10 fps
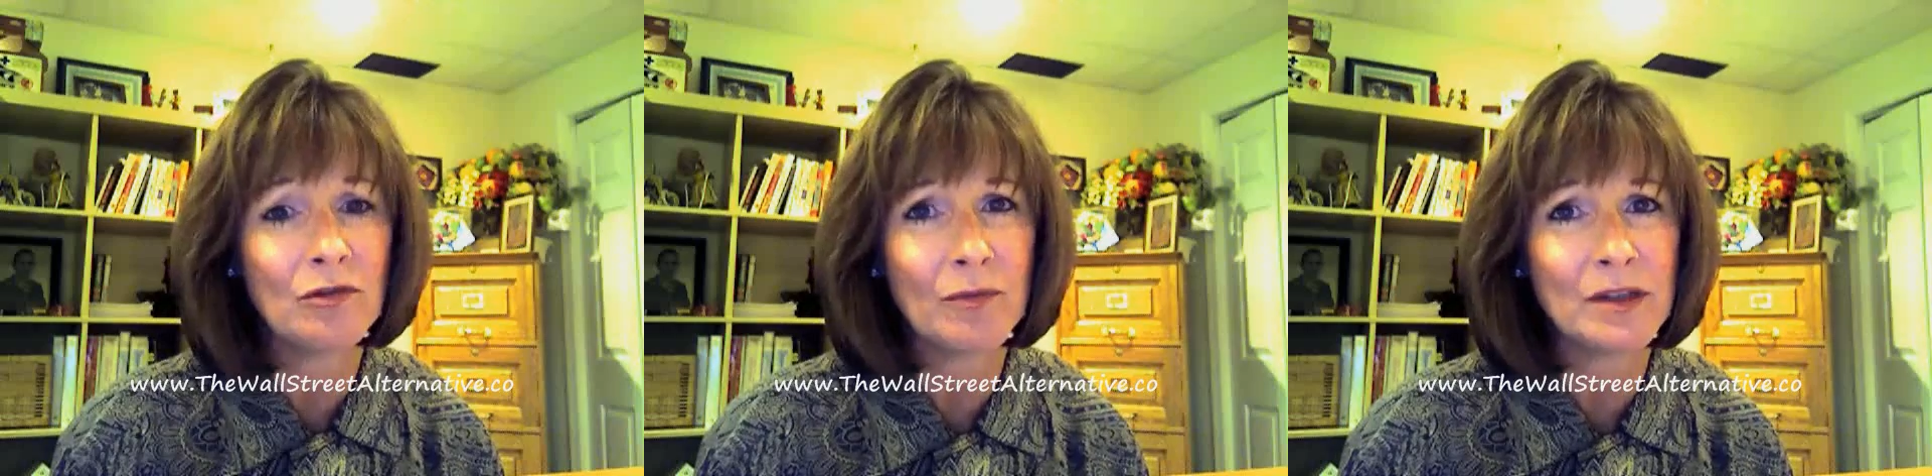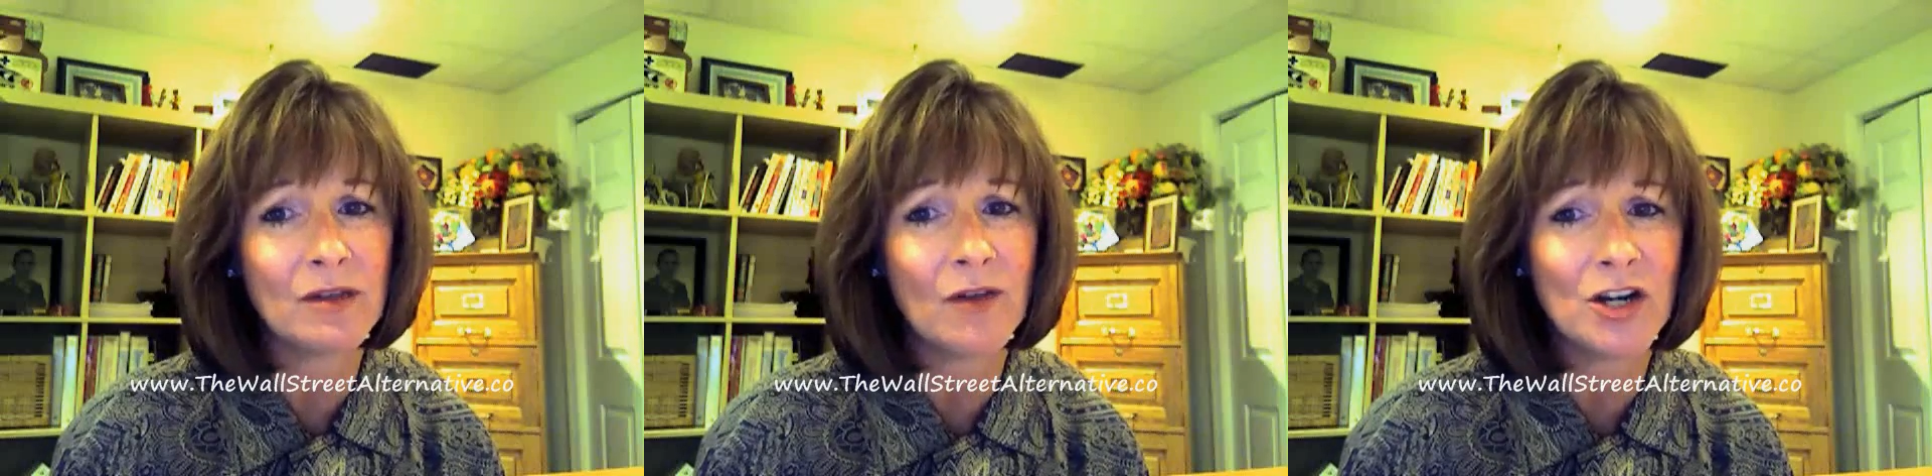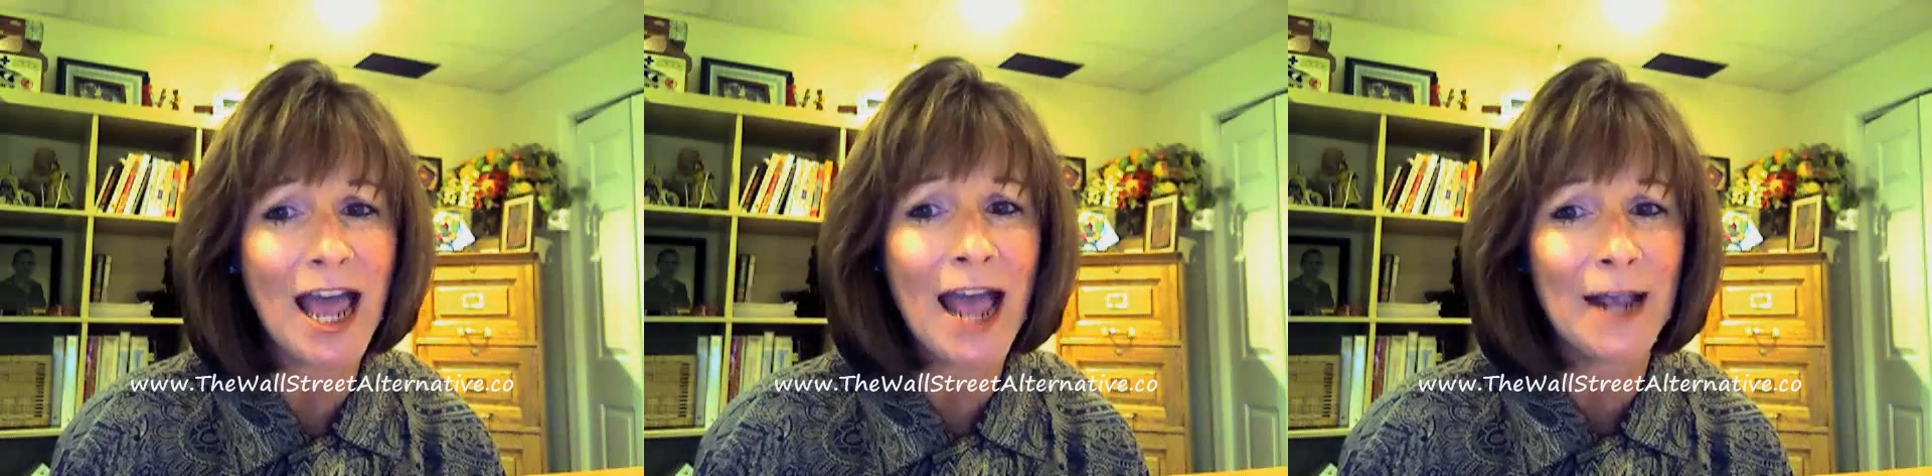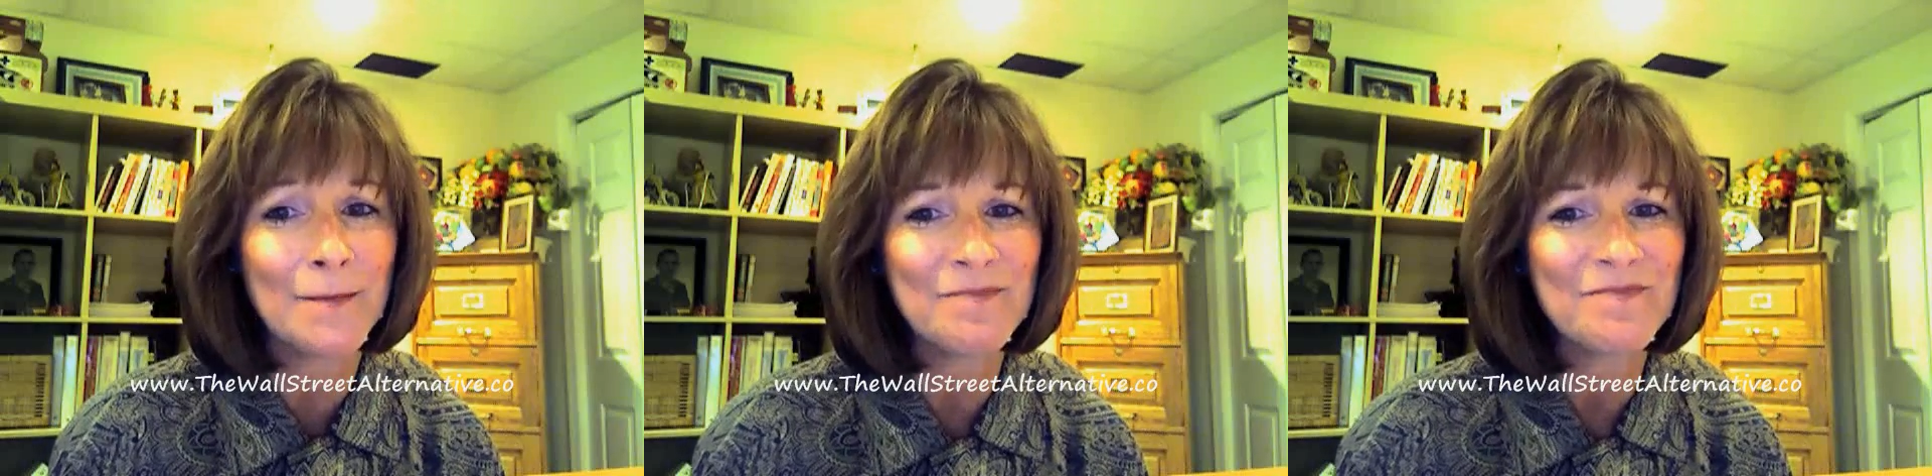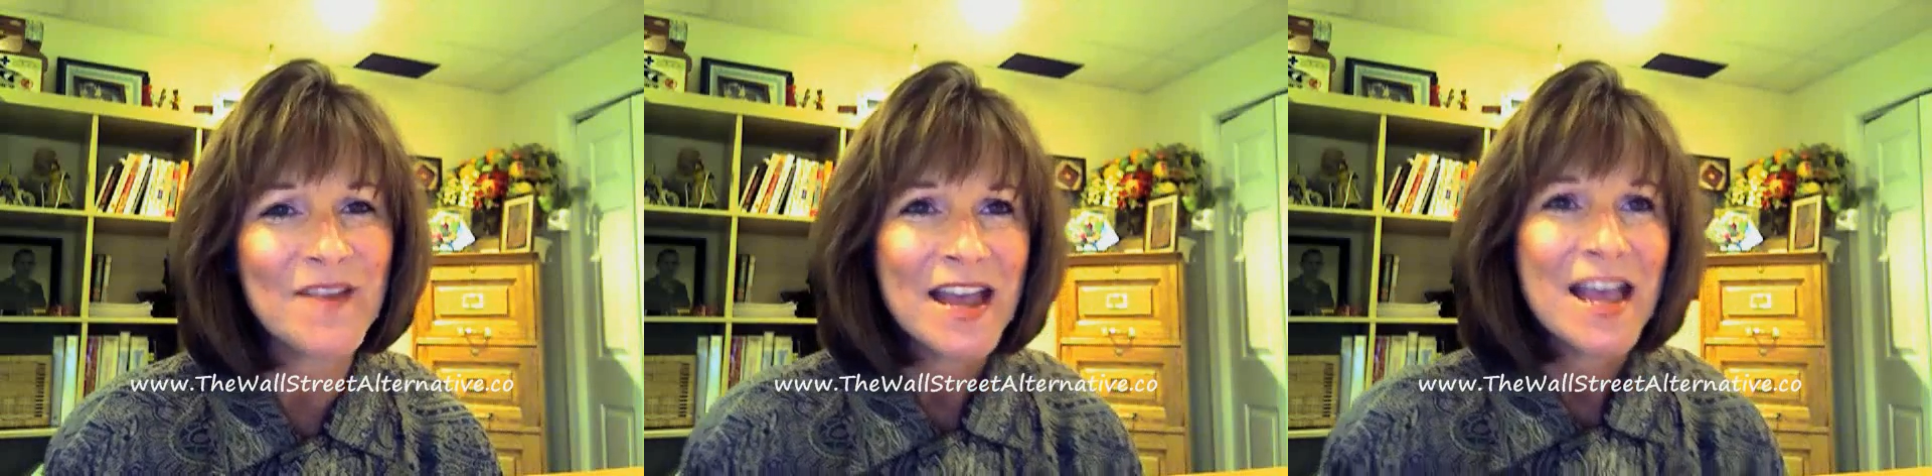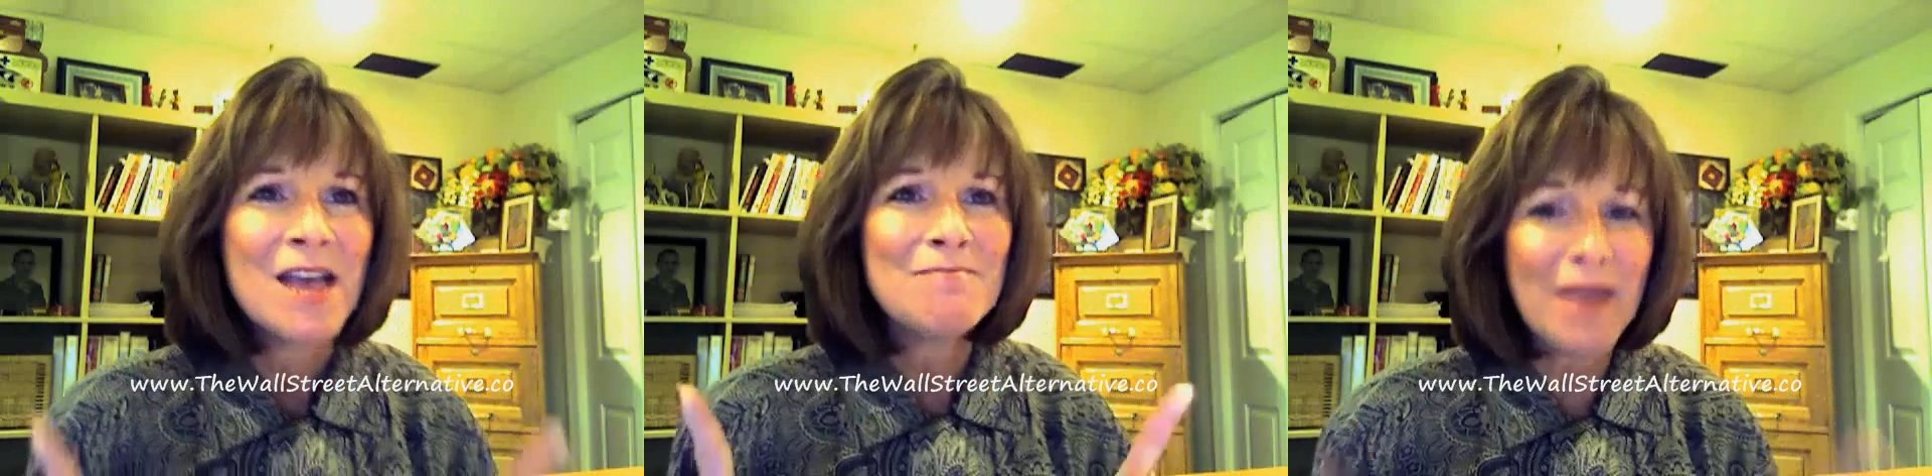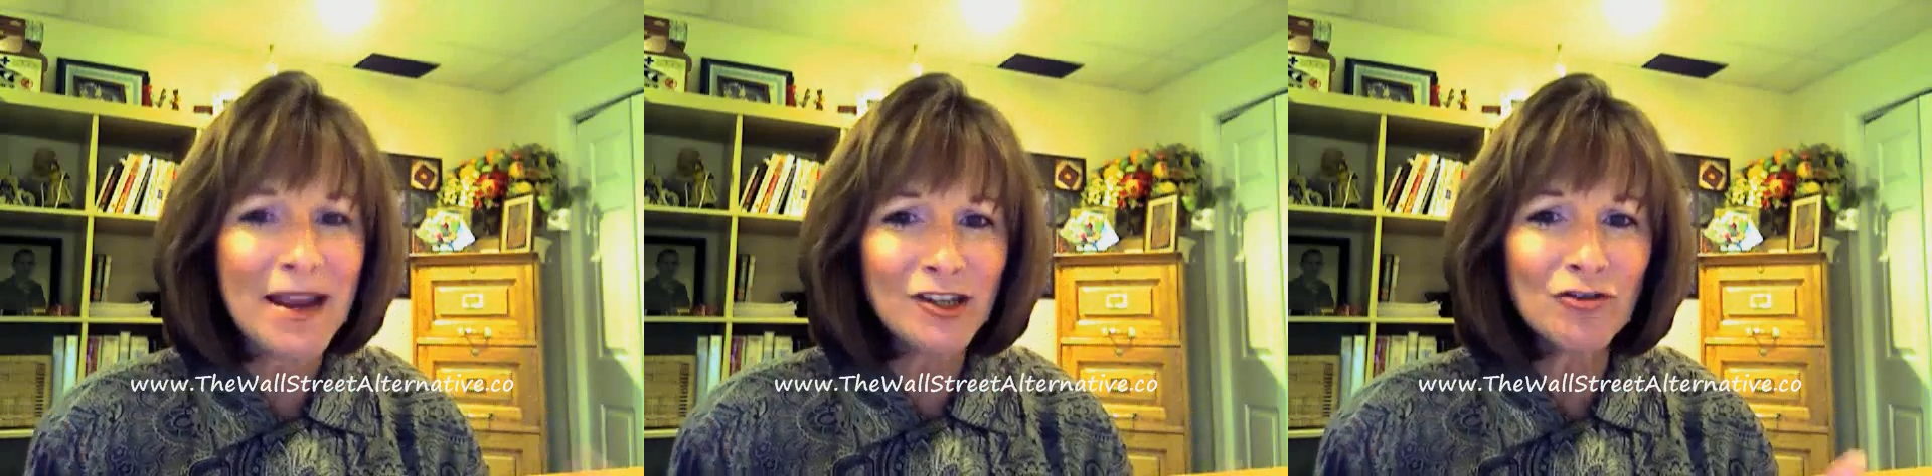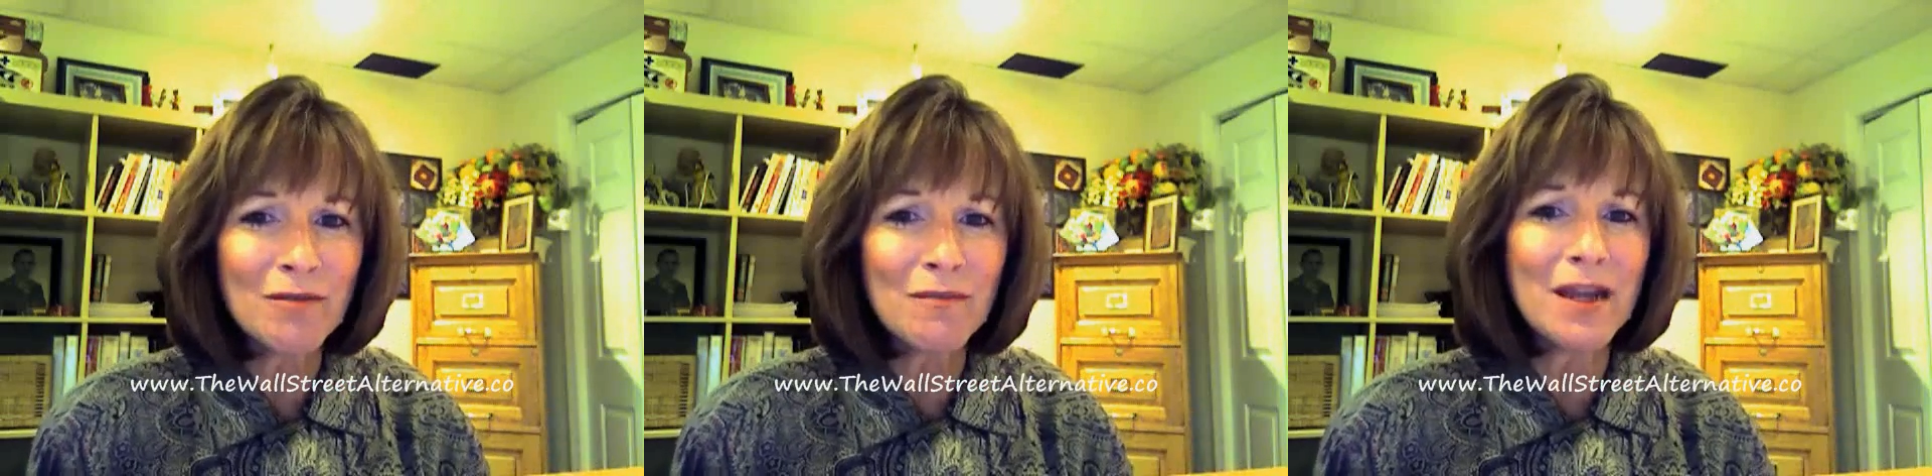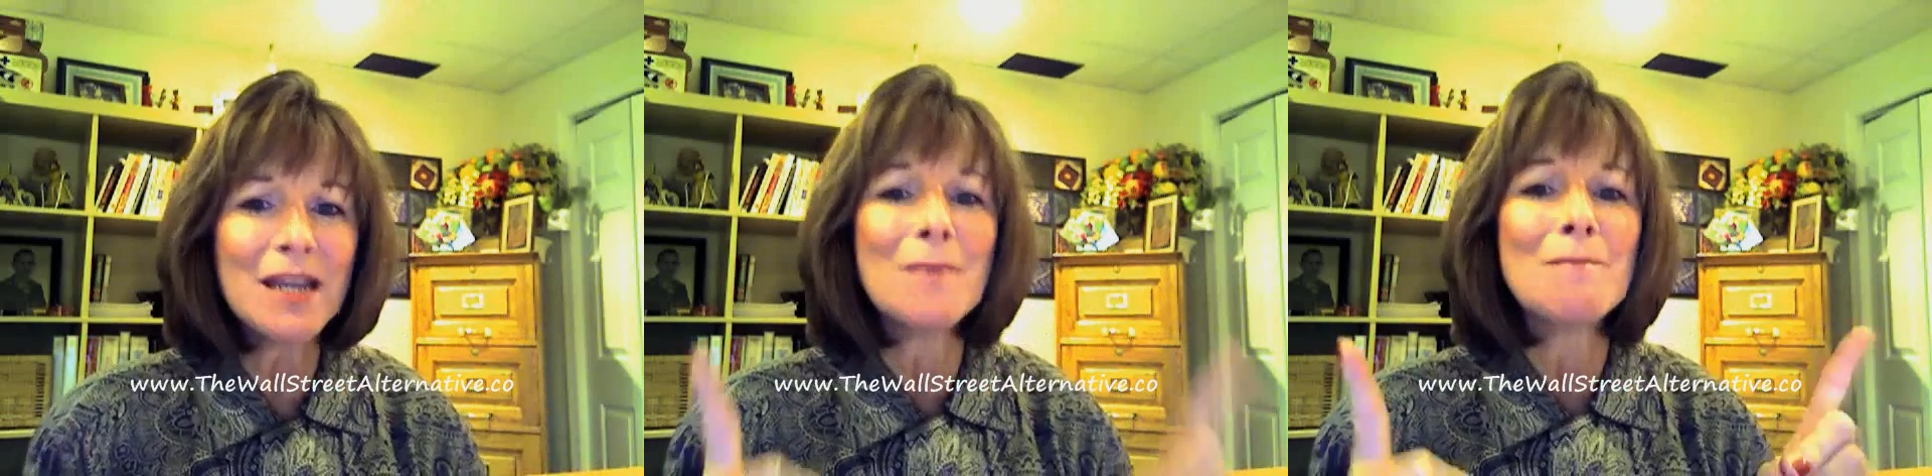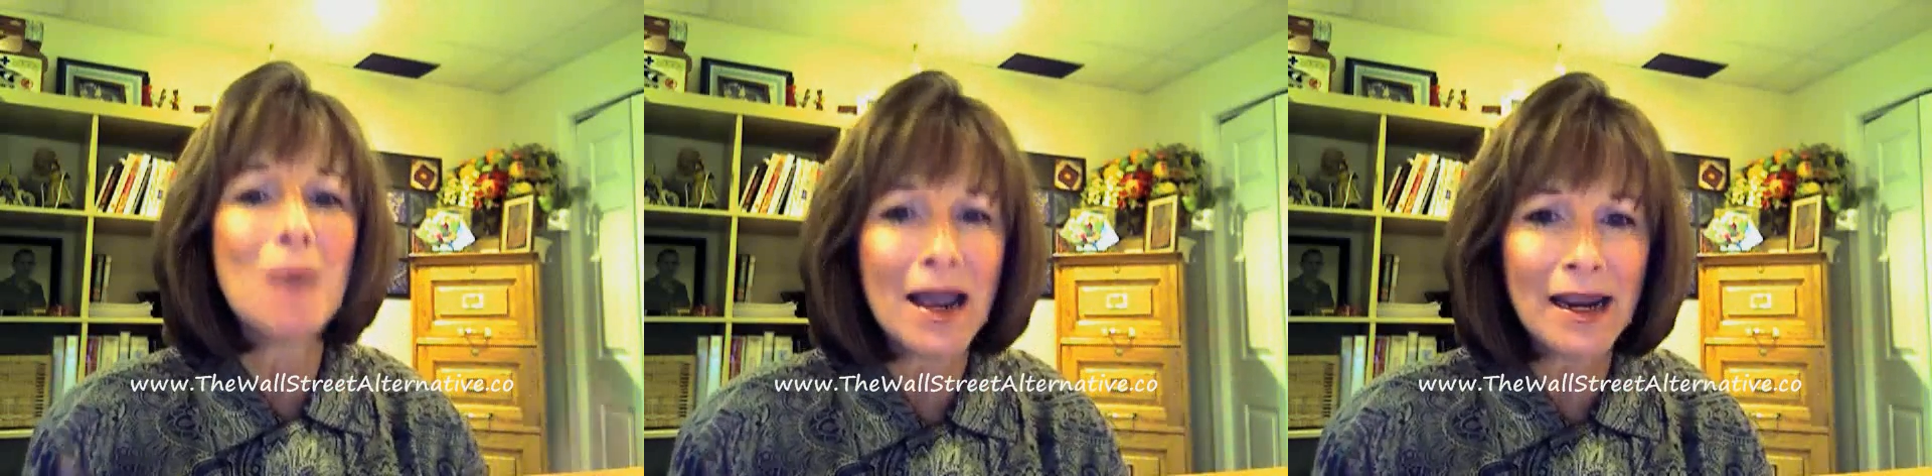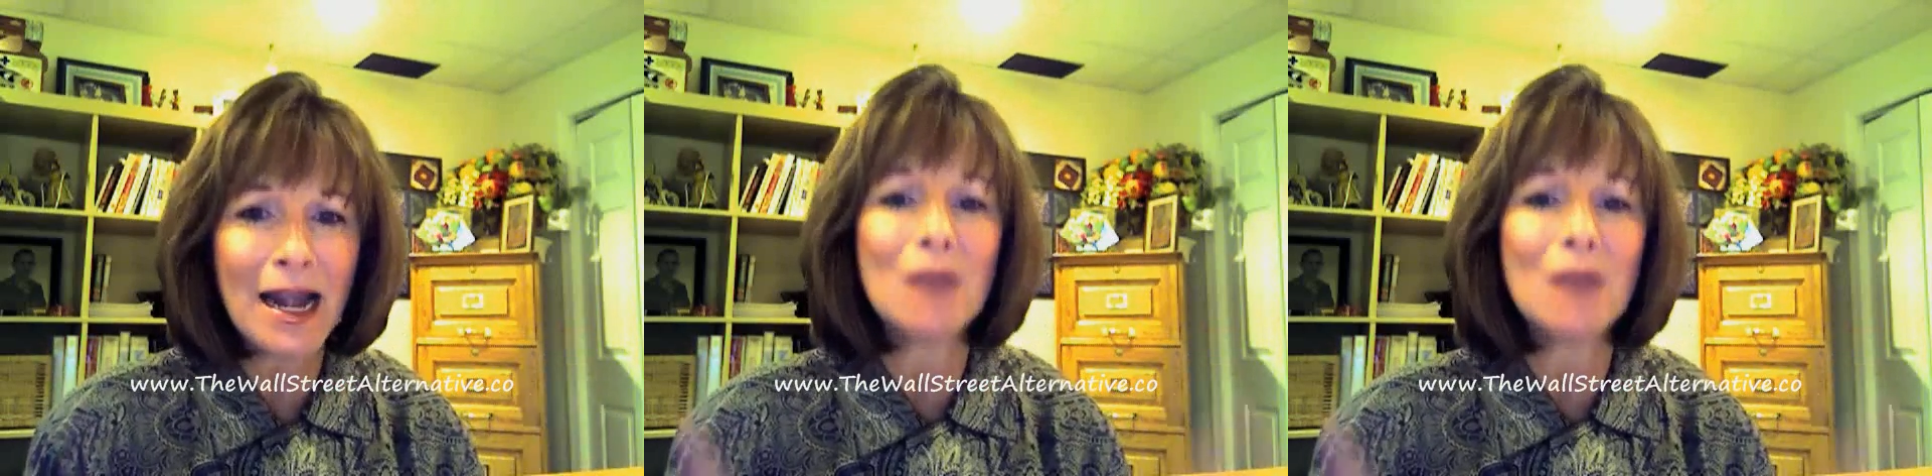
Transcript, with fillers: movements of our day. Mainstream media might